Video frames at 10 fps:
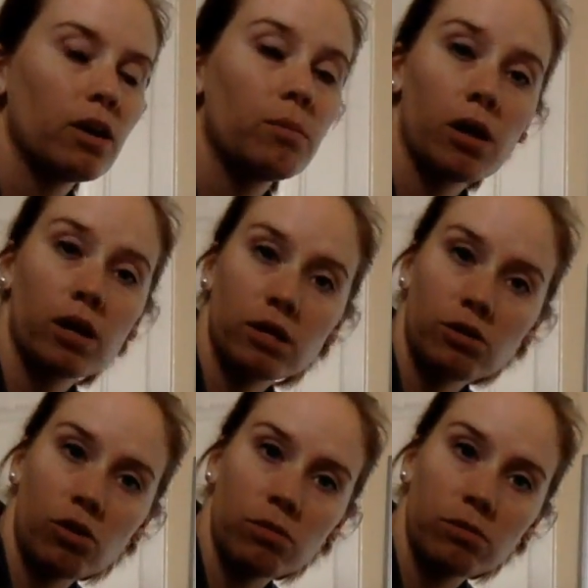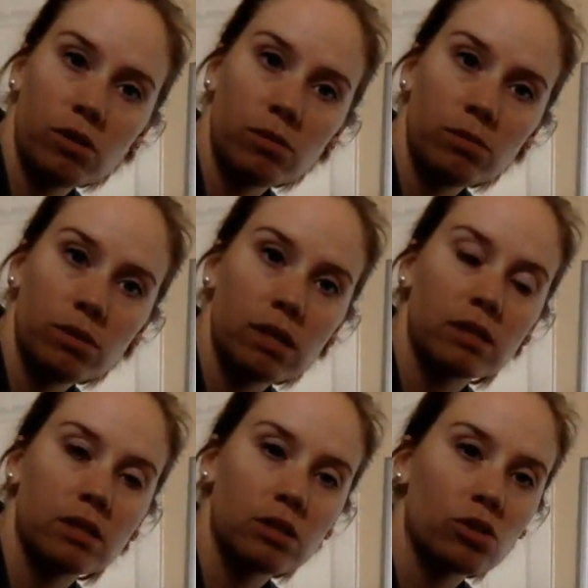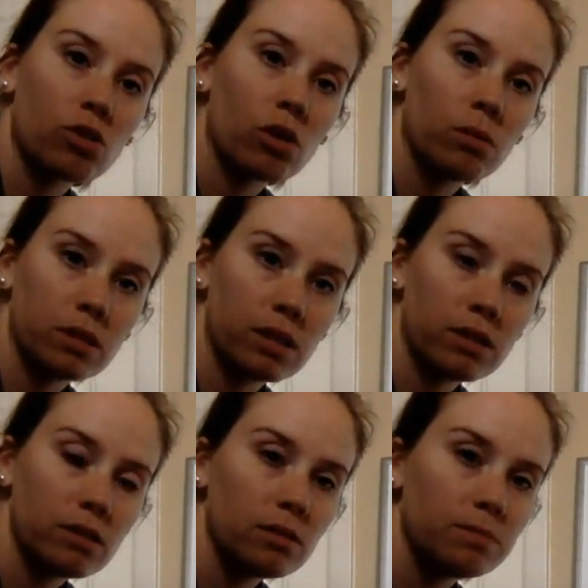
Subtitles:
homologous chromosomes and sister chromatids.